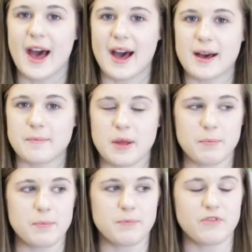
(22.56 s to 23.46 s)
Um,
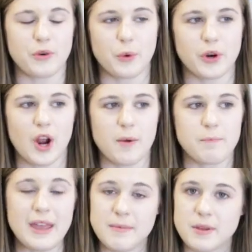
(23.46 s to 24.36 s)
for a
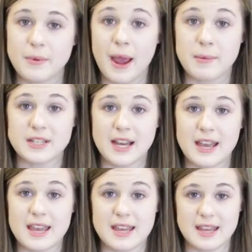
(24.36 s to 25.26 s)
baby rabbit
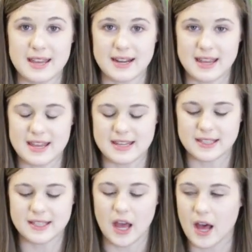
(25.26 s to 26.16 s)
diet, it
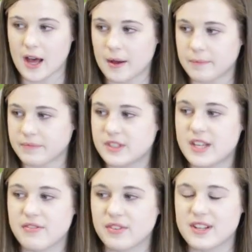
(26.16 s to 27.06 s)
is um,
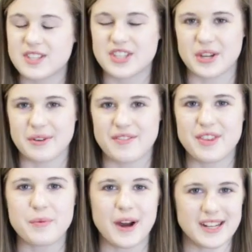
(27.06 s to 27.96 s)
different, so
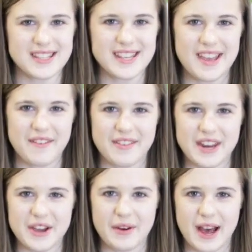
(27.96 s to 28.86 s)
if you want to see a
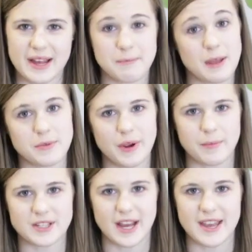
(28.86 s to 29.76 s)
video on baby
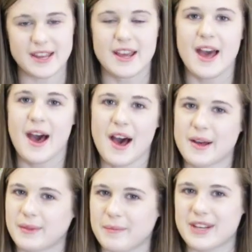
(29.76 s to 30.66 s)
rabbit diet,
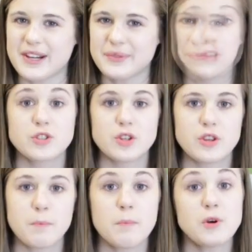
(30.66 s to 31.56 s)
um, let me know. So
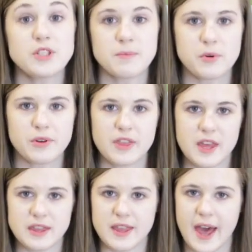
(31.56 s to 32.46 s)
the most important
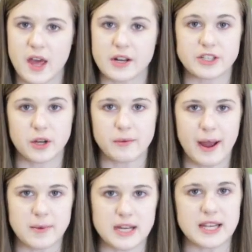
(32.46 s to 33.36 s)
thing that an adult
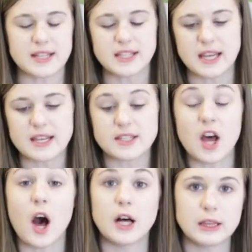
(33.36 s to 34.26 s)
rabbit needs is
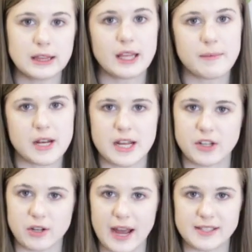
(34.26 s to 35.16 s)

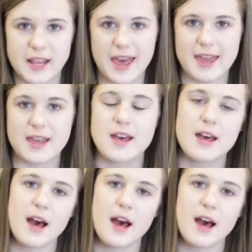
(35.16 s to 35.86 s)
unlimited grass hay.